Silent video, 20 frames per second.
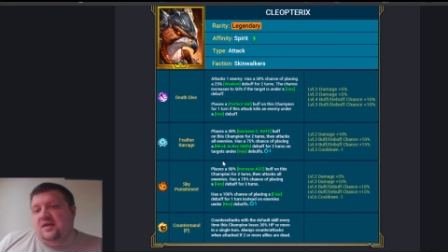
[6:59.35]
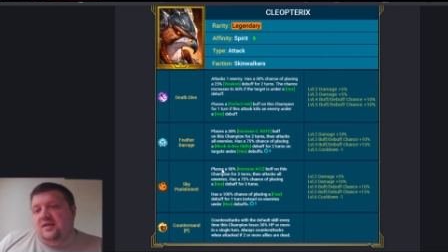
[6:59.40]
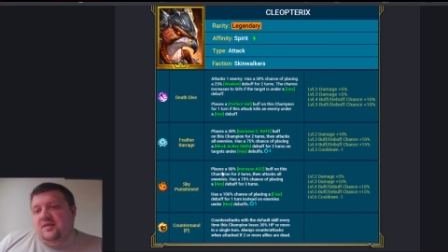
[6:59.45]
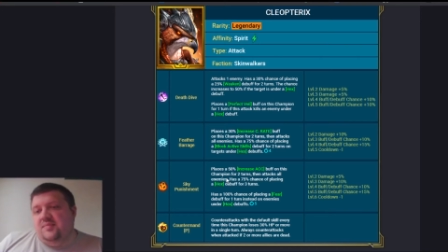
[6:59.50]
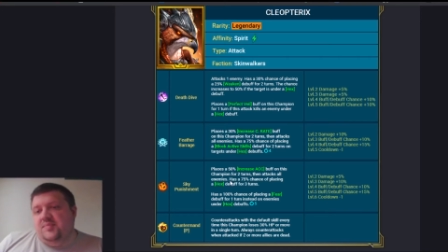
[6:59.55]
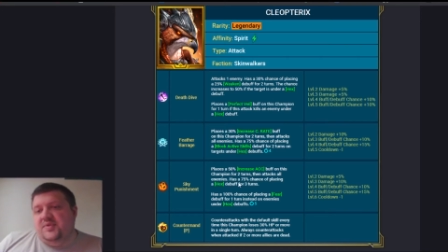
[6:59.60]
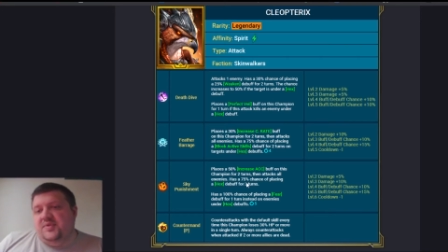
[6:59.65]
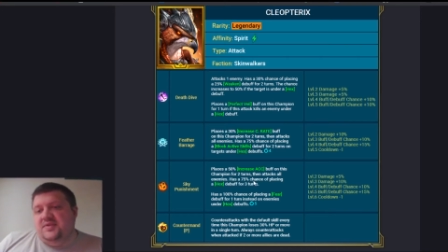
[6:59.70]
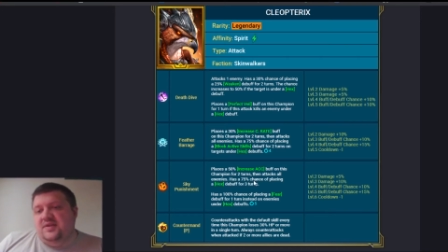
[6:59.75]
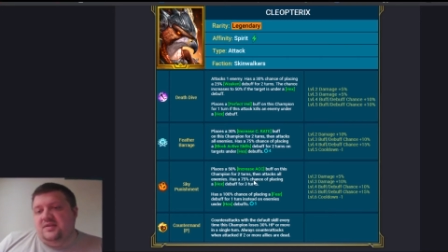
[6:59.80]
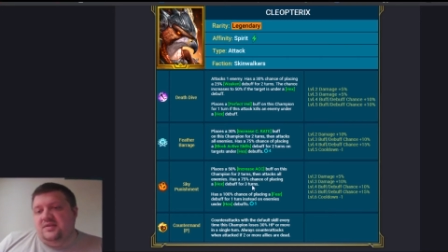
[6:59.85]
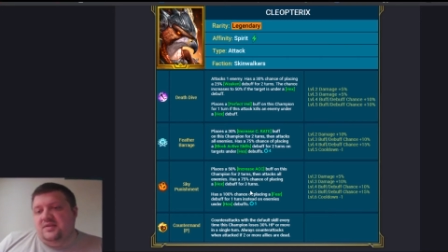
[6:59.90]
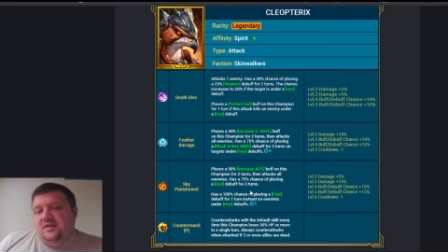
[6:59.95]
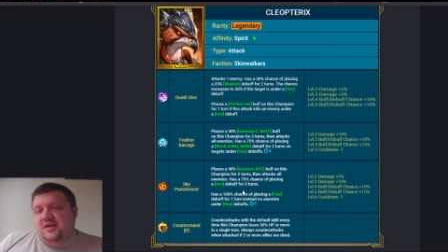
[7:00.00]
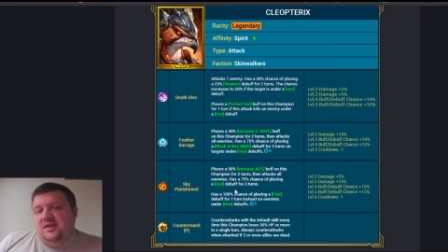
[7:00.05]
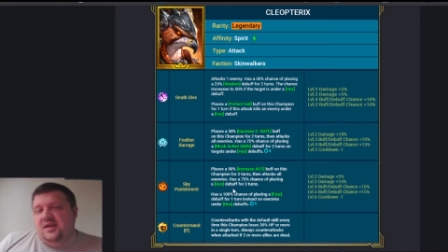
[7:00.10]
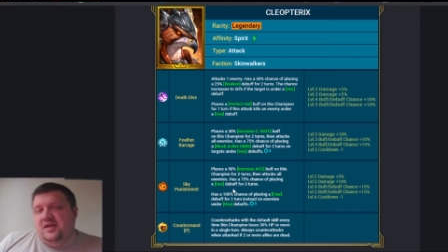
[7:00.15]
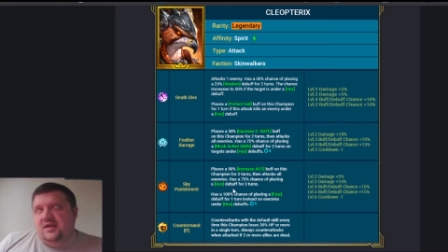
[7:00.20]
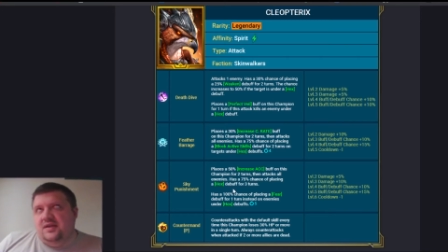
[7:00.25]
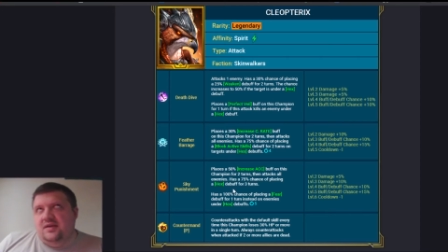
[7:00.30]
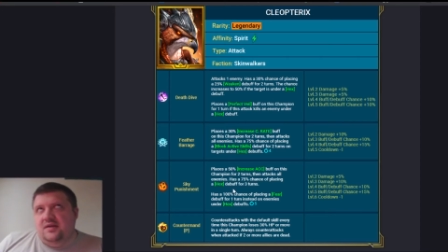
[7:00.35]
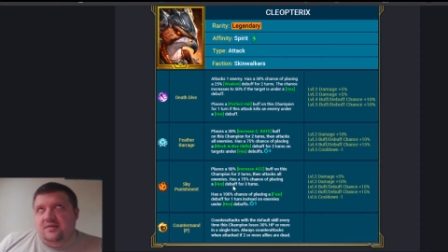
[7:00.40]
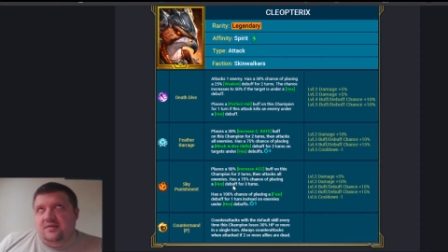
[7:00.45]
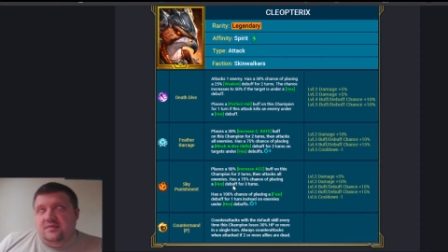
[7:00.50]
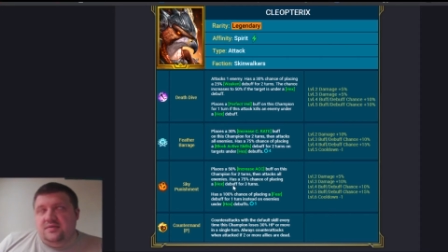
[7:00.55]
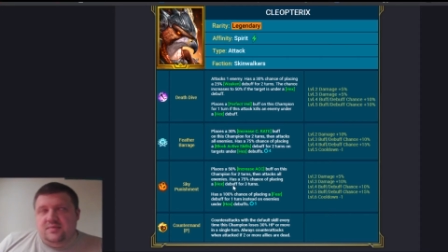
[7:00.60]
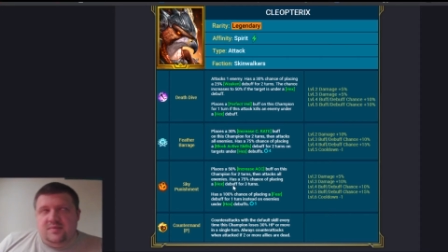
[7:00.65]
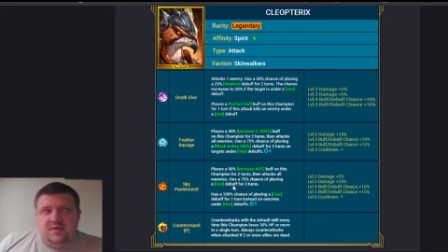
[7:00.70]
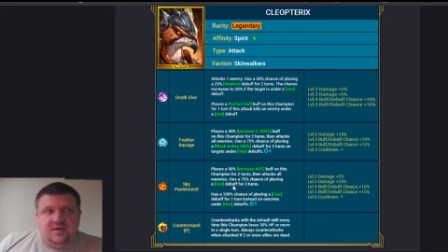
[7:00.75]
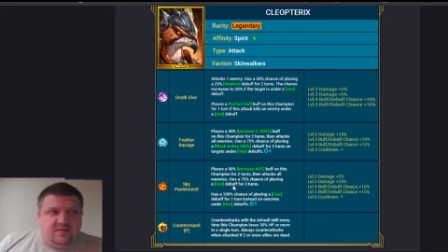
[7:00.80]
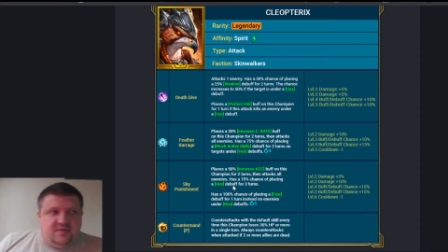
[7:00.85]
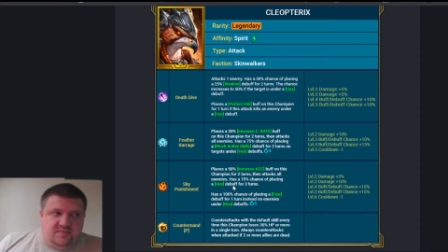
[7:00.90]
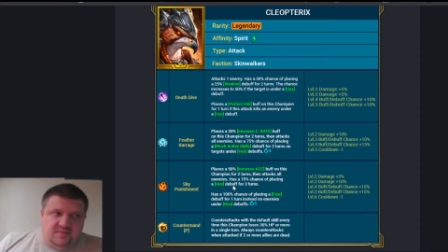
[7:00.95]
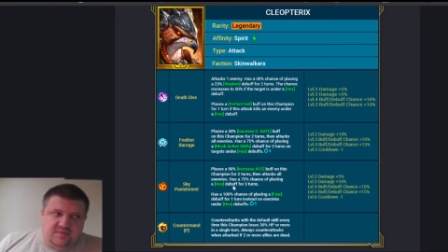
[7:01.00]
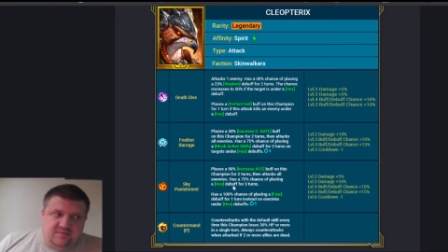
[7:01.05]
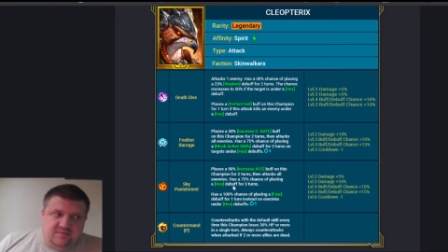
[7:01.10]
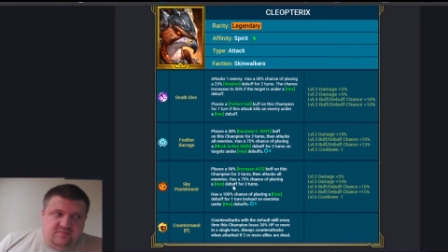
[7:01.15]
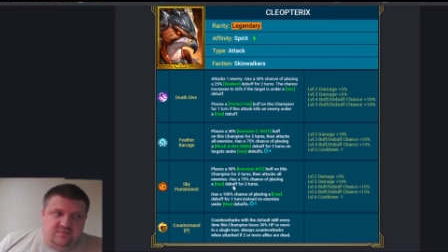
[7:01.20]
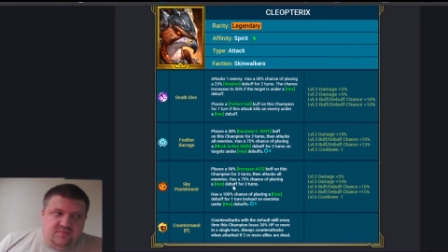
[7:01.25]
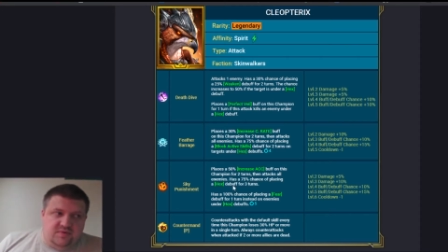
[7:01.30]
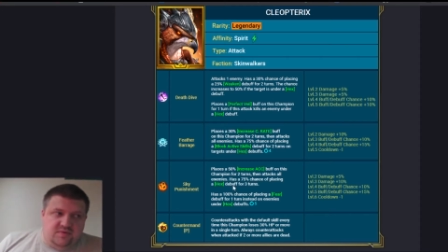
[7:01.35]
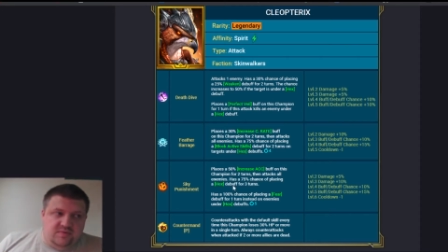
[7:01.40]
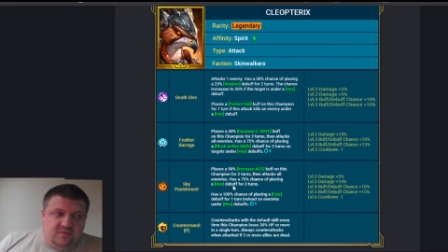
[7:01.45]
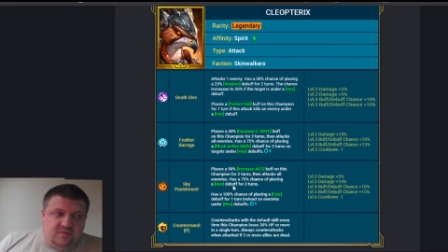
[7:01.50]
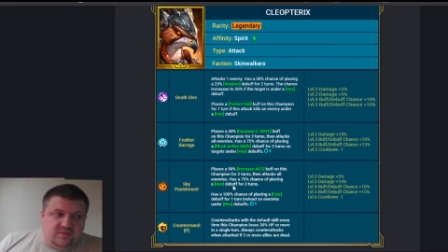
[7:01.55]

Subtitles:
Potentially he goes well with Rule